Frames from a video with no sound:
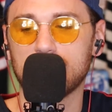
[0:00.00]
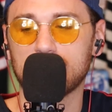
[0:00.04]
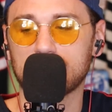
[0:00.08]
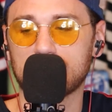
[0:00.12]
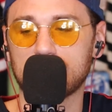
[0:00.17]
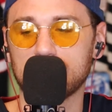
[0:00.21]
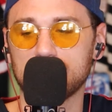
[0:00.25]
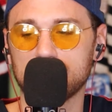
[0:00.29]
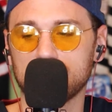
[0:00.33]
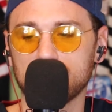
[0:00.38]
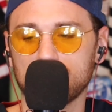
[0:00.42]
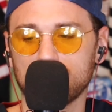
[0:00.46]

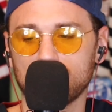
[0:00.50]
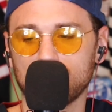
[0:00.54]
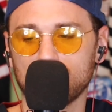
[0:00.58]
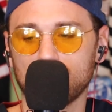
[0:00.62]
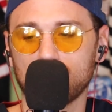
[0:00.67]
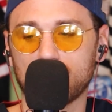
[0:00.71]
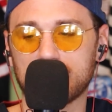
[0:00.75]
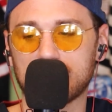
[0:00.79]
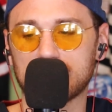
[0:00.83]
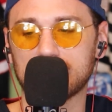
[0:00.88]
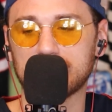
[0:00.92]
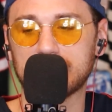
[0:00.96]
can do
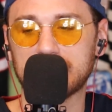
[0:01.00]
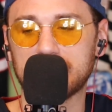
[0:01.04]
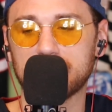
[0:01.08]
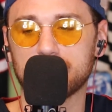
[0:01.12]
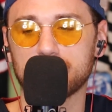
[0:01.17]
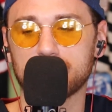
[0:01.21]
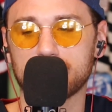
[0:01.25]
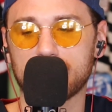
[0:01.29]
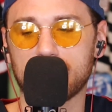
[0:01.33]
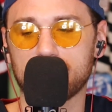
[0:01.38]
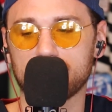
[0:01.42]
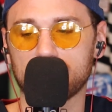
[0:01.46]
when a
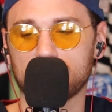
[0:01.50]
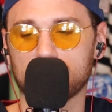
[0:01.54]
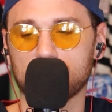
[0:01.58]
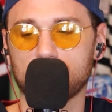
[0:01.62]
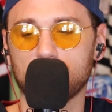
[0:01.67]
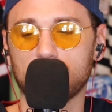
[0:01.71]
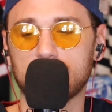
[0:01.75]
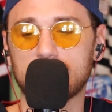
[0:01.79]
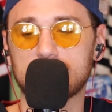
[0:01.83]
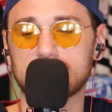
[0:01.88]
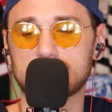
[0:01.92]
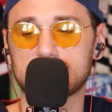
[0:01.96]
leader never
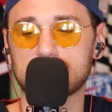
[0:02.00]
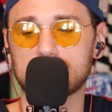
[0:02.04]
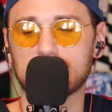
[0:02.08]
quits.